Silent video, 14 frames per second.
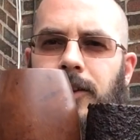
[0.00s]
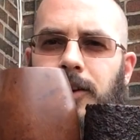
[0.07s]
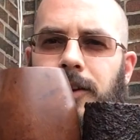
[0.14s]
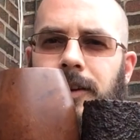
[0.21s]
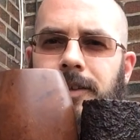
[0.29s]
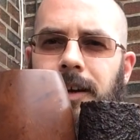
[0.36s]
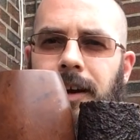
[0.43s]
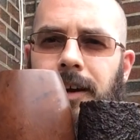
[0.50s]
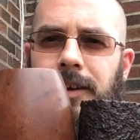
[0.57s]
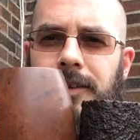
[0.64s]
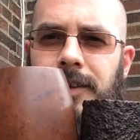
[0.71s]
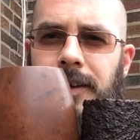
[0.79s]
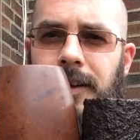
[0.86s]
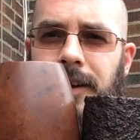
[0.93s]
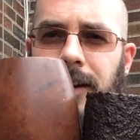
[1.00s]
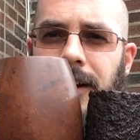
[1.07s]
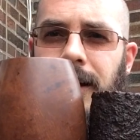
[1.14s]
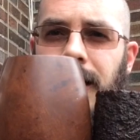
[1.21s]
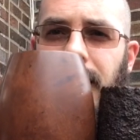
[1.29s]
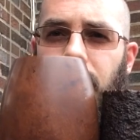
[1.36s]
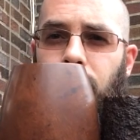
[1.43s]
Look at the size
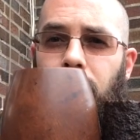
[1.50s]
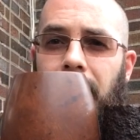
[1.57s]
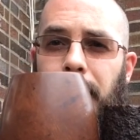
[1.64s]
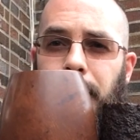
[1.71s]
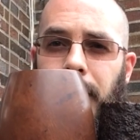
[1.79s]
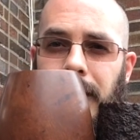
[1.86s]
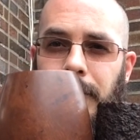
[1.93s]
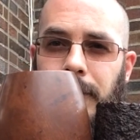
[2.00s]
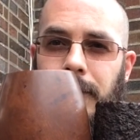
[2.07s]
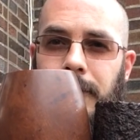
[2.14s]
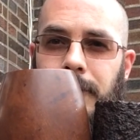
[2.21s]
of that pipe.